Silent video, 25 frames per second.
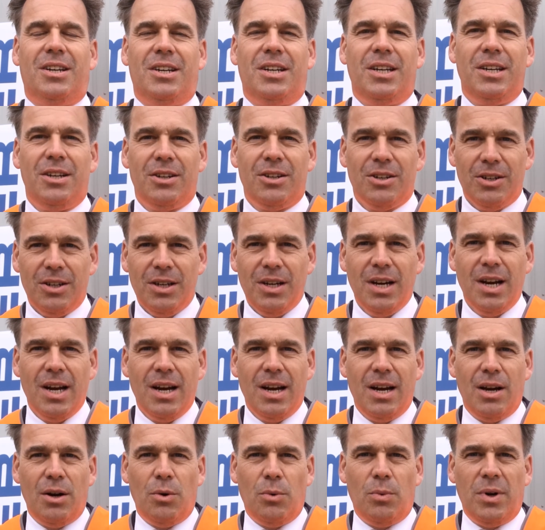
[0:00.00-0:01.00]
here
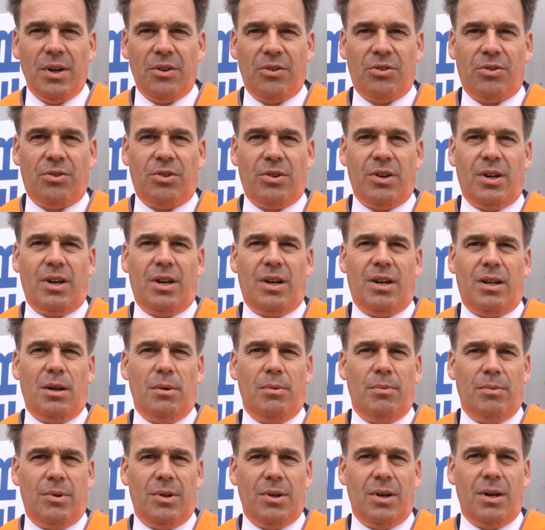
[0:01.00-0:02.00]
with
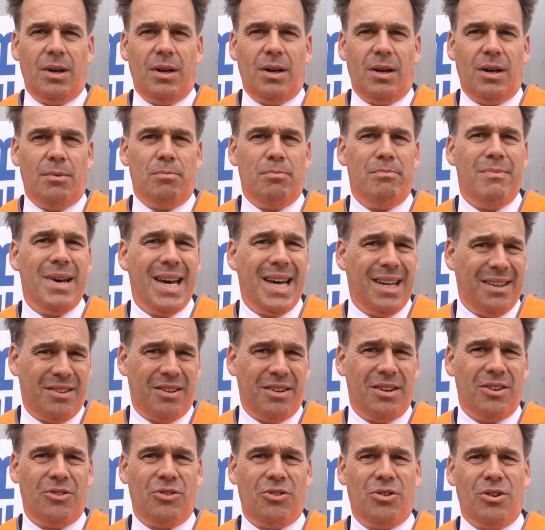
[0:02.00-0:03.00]
the
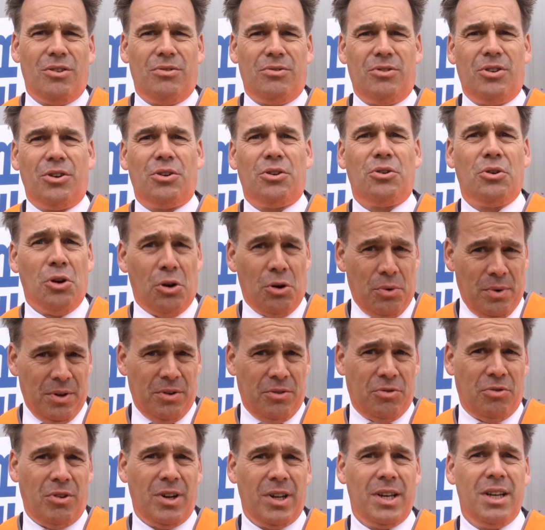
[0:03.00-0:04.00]
maintenance of the
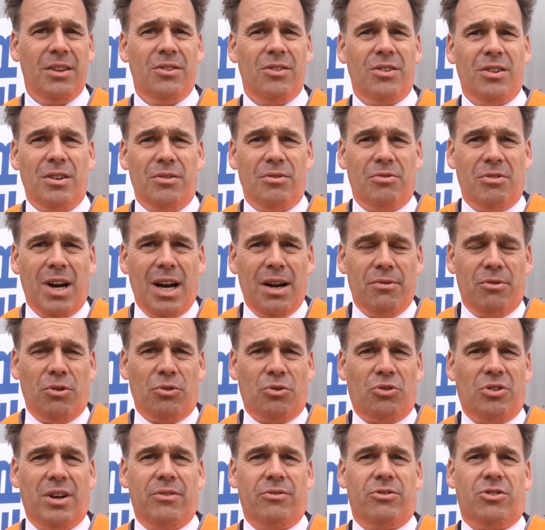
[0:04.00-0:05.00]
current fleet, the
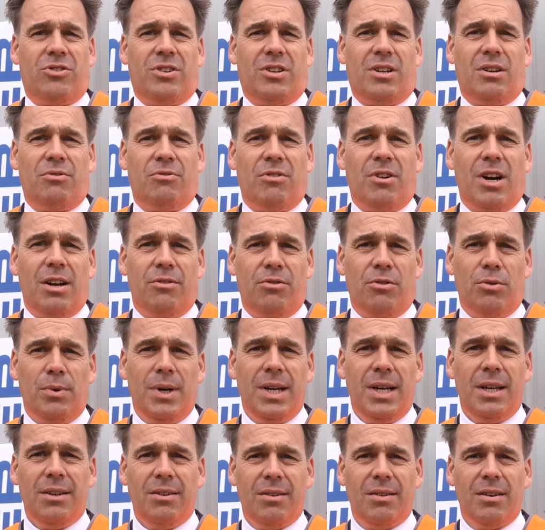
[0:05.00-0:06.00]
507s and the
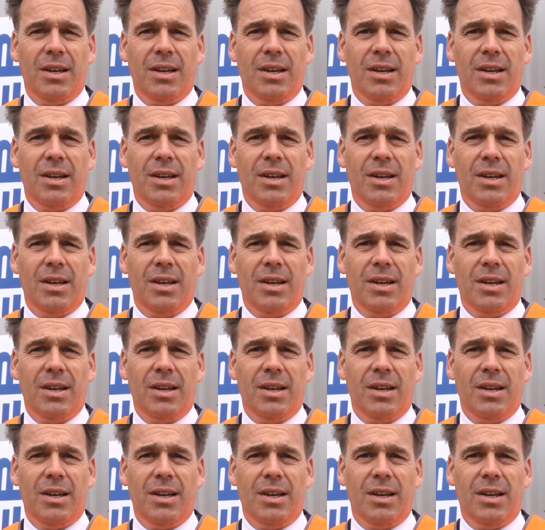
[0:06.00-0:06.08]
508.